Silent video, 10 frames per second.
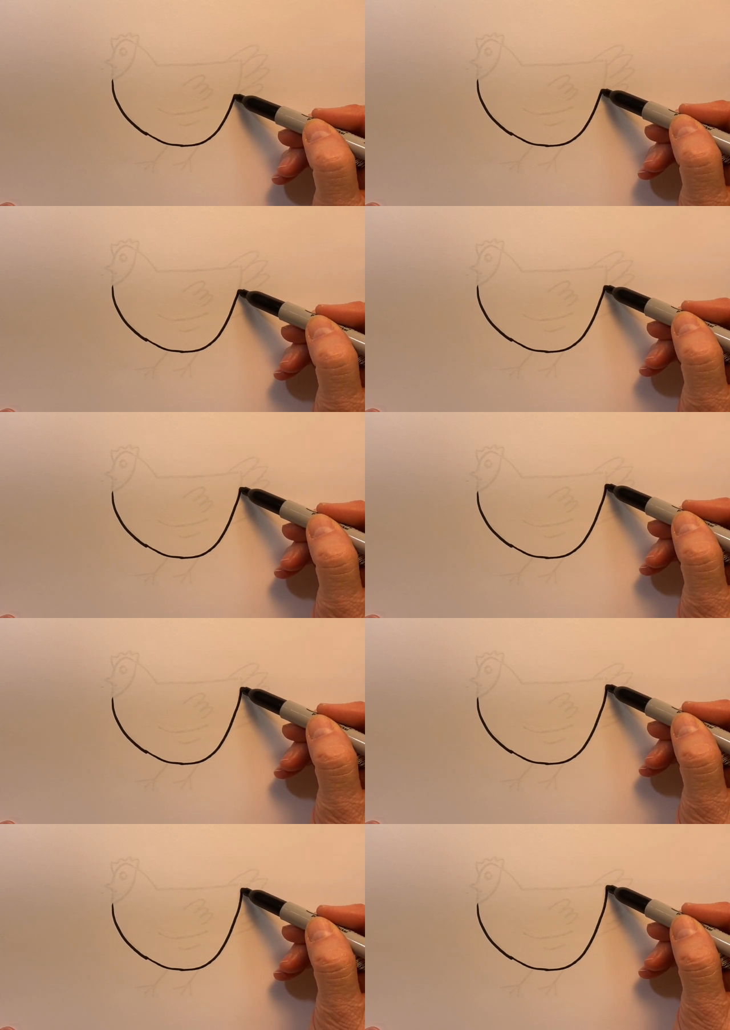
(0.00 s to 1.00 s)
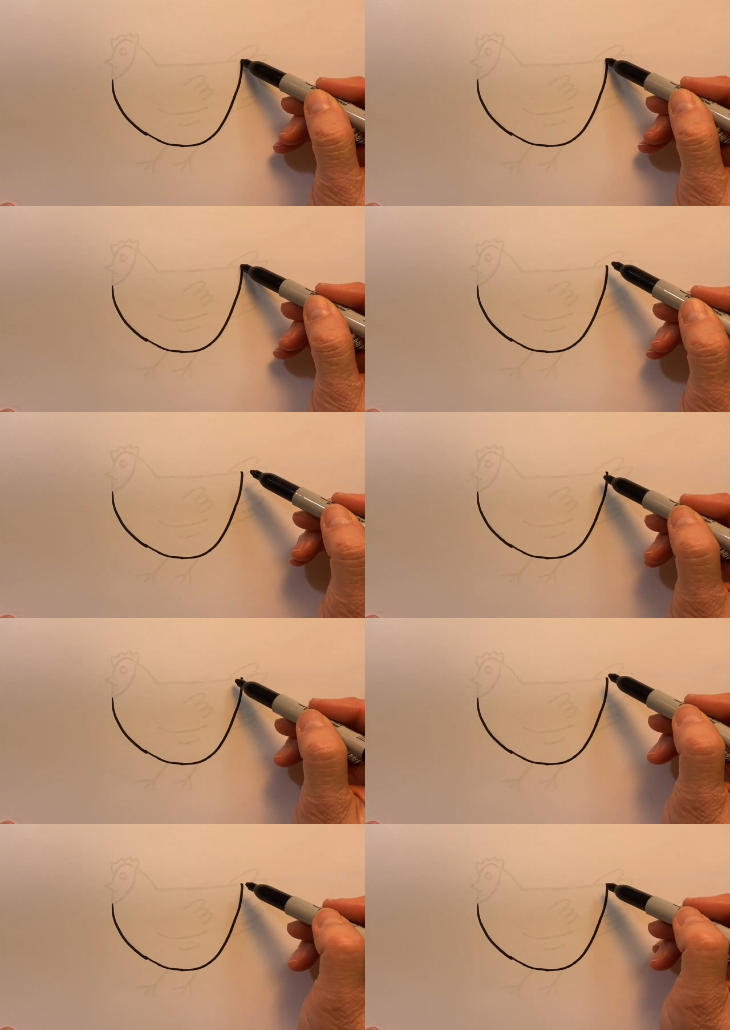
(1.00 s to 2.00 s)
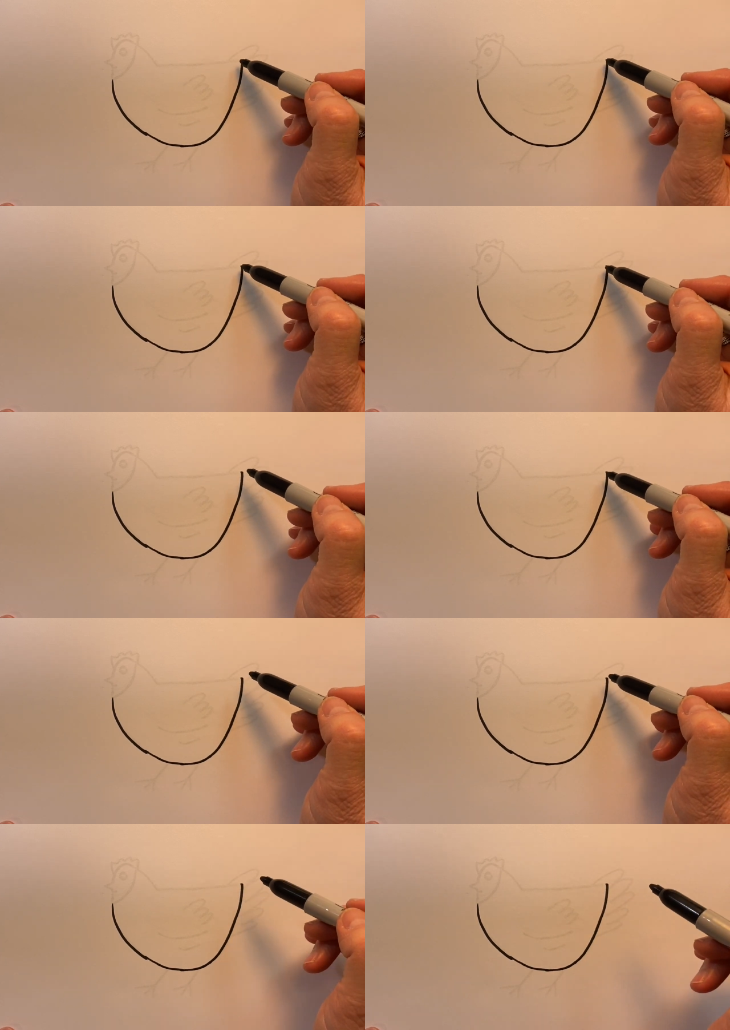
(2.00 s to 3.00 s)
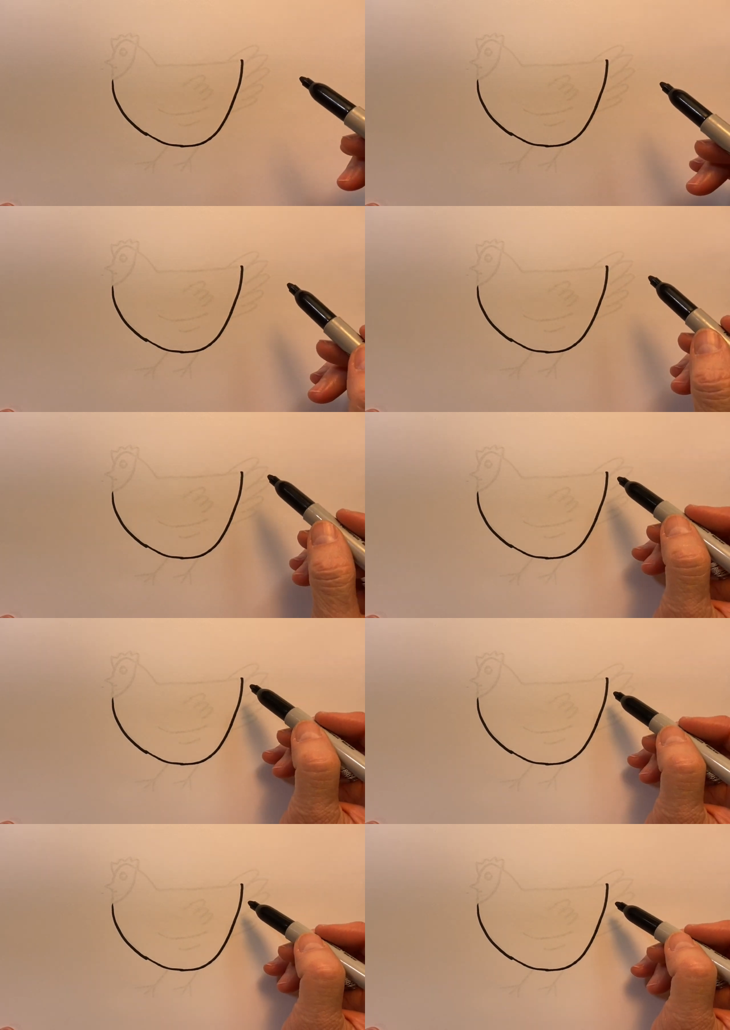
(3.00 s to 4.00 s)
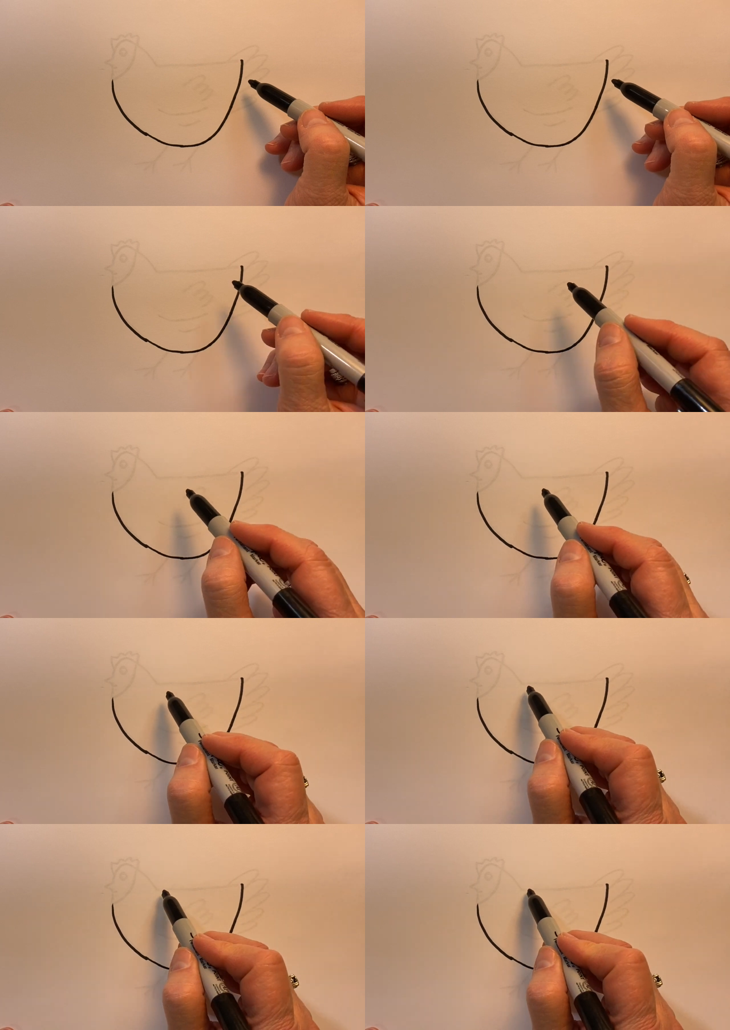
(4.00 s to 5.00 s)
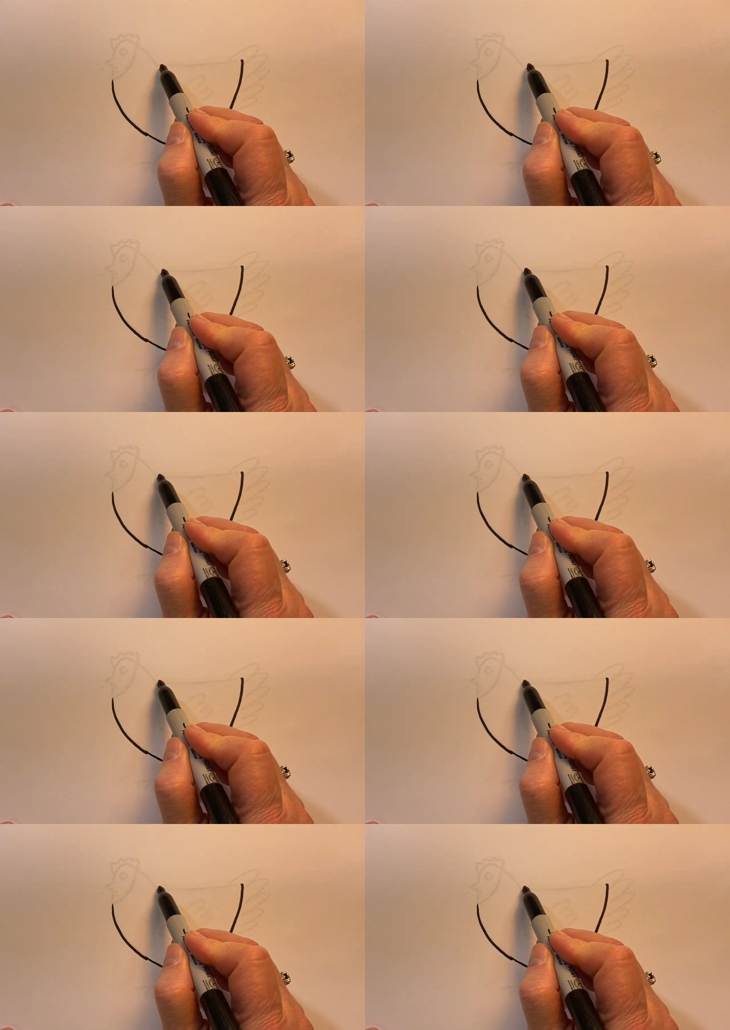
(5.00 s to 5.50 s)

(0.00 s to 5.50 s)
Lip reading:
Nobody's mouth can be seen.